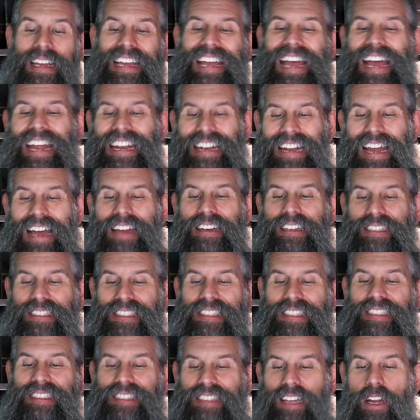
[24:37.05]
and not
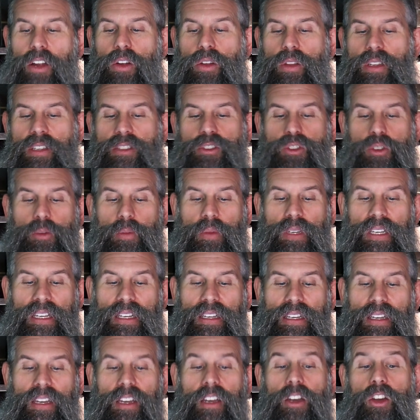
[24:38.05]
necessarily to
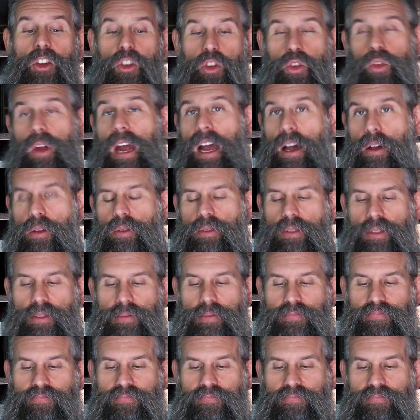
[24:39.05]
be crowned.